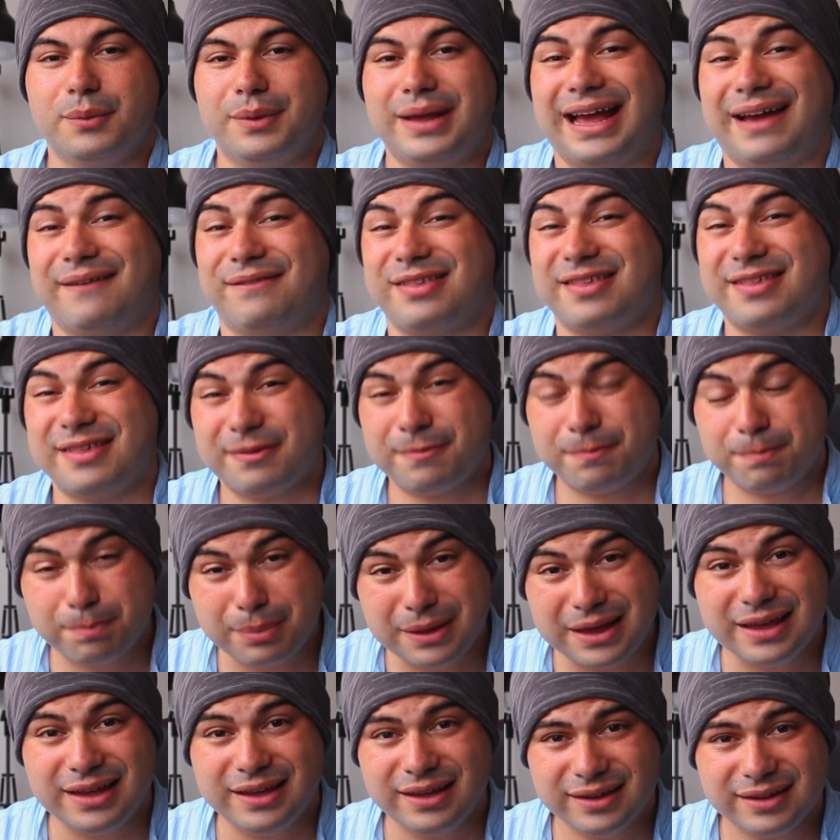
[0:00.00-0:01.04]
We have
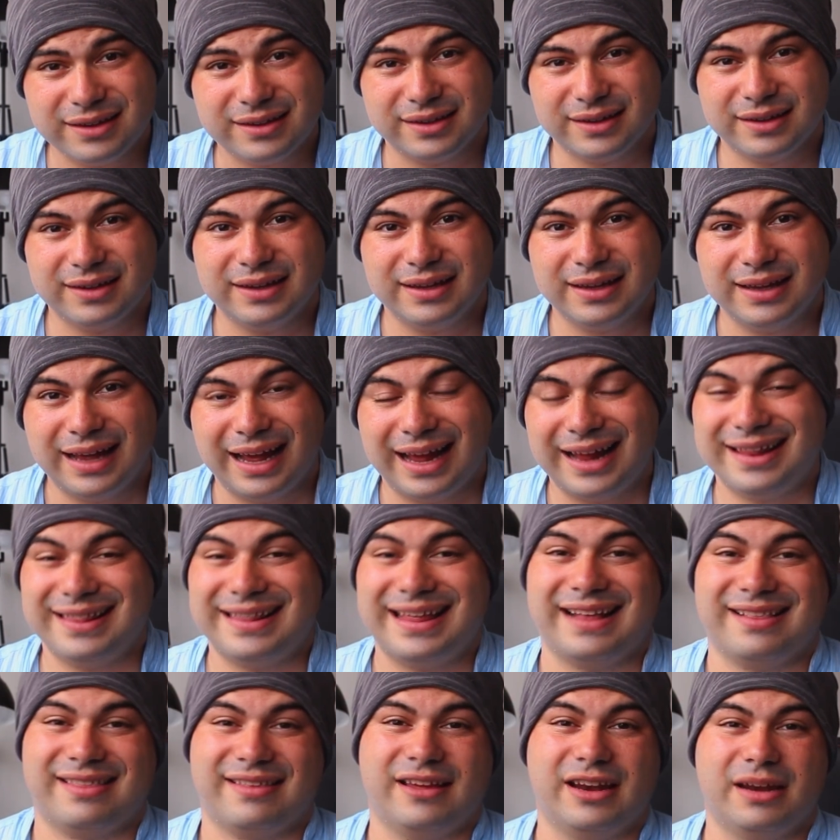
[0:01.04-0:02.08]
speed,
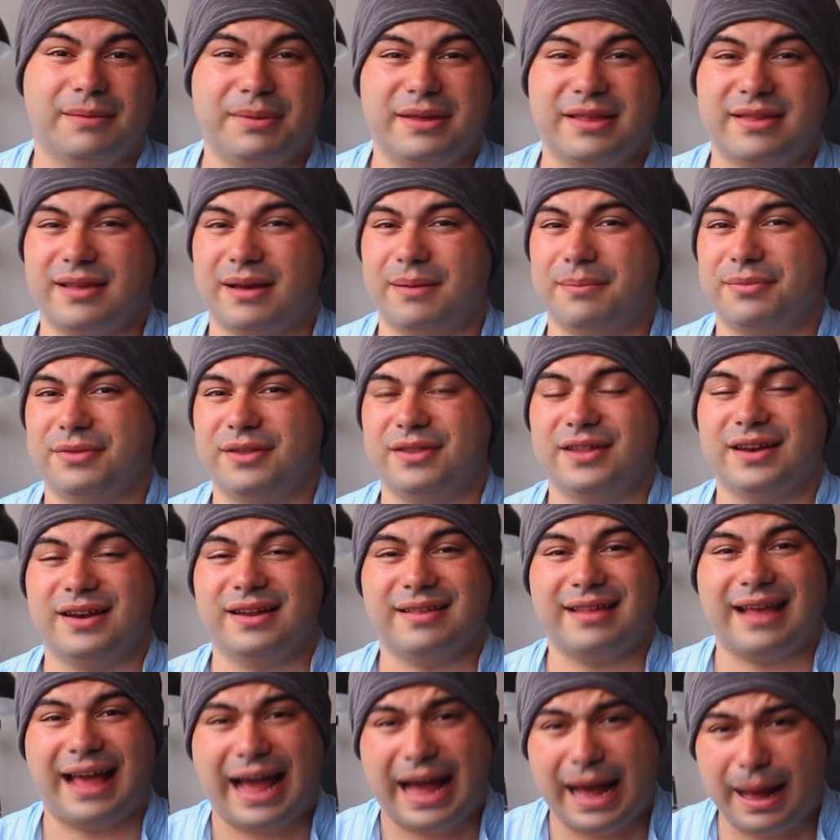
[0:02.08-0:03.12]
and that's going to be something
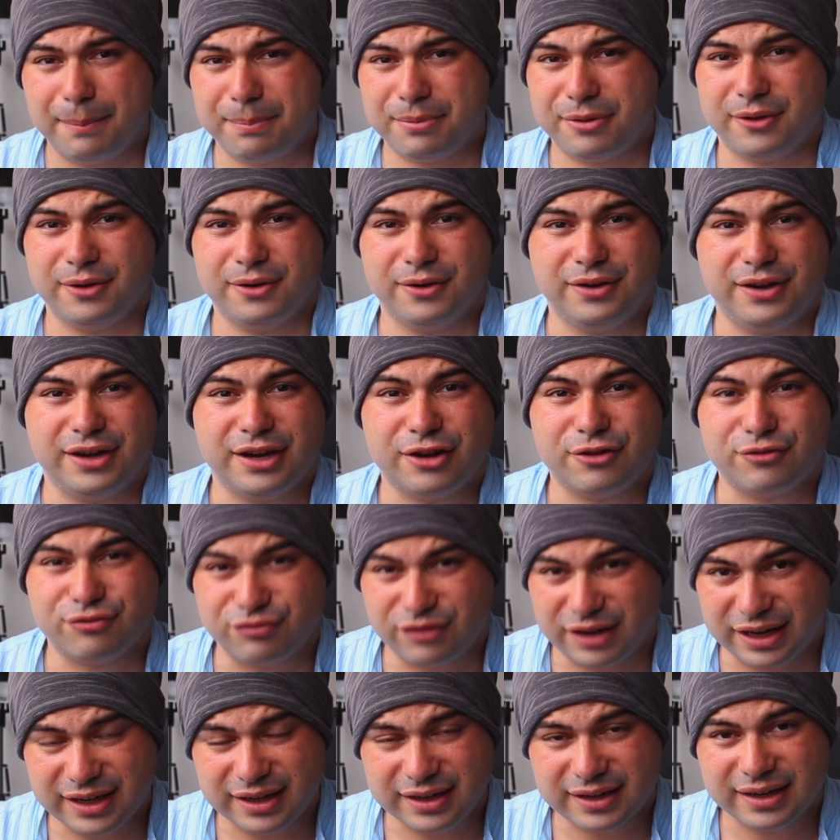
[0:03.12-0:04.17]
that is absolutely
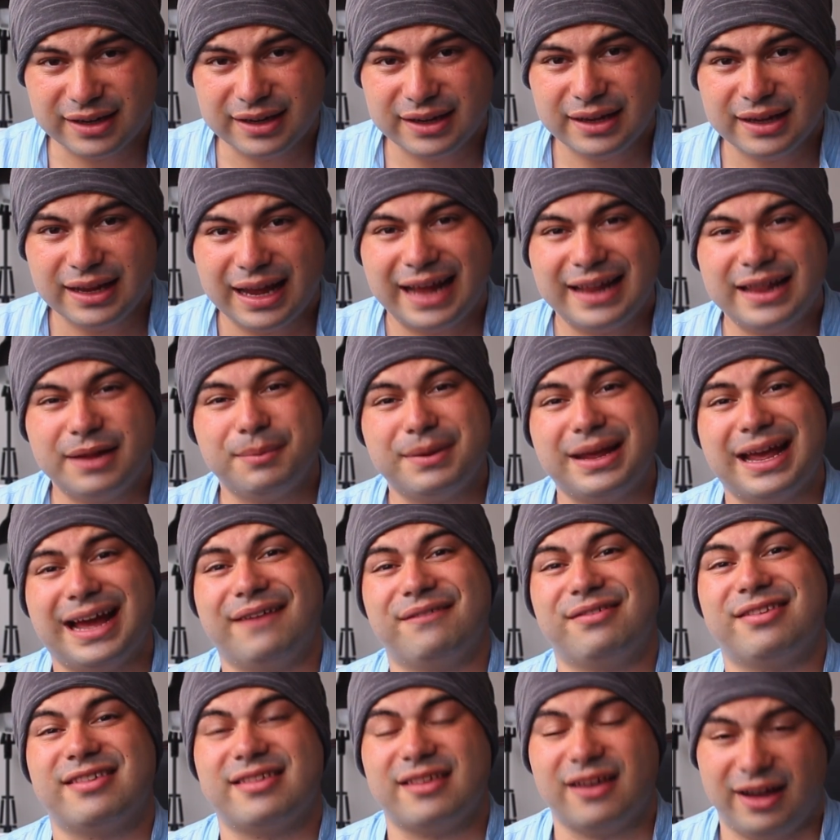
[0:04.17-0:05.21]
great. And then we
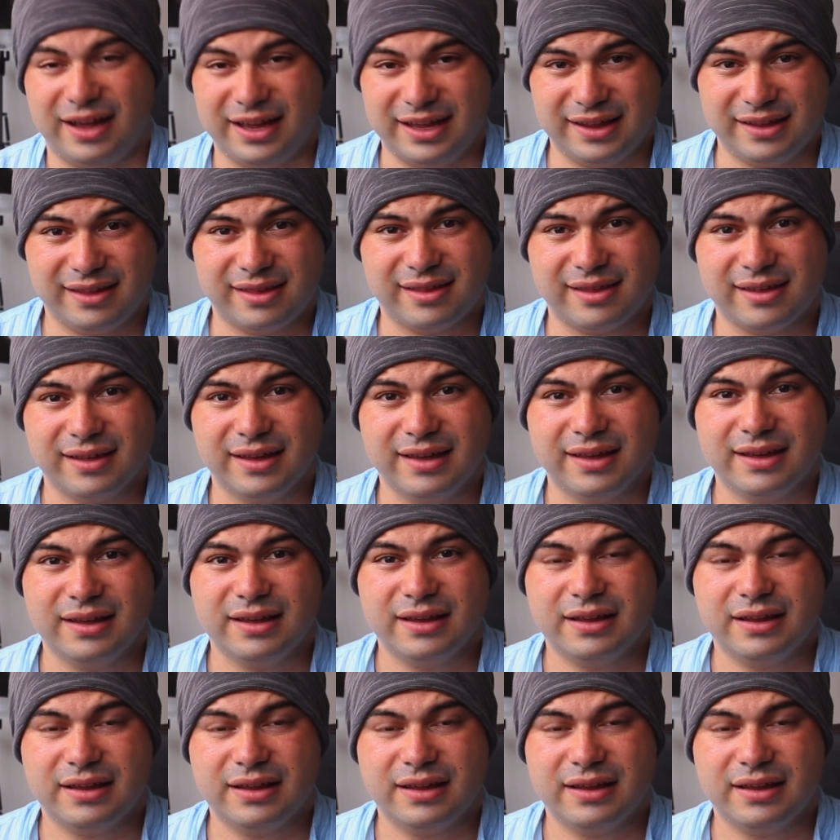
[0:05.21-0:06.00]
have size.